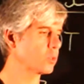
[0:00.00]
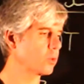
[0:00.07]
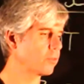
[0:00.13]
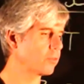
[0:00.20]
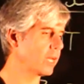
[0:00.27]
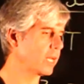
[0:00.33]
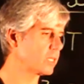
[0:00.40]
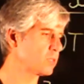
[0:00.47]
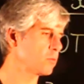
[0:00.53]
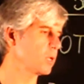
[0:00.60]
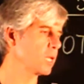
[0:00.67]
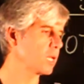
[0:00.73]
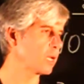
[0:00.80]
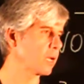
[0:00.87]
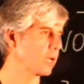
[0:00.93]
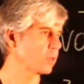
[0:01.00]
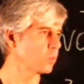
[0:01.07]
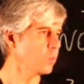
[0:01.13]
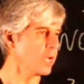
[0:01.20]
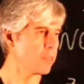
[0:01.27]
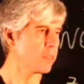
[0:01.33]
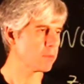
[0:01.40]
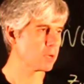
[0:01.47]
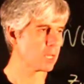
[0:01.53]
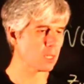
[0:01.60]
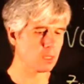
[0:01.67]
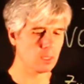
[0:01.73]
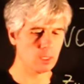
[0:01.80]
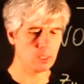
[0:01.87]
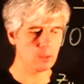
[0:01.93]
of x3 and
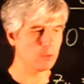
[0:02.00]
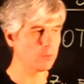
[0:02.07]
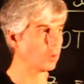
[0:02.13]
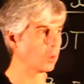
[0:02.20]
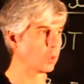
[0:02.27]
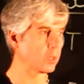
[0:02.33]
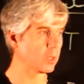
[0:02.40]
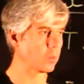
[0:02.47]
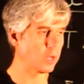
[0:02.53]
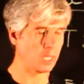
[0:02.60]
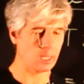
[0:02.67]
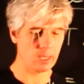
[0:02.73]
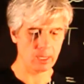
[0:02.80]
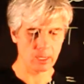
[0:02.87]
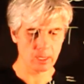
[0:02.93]
y3 in the following way.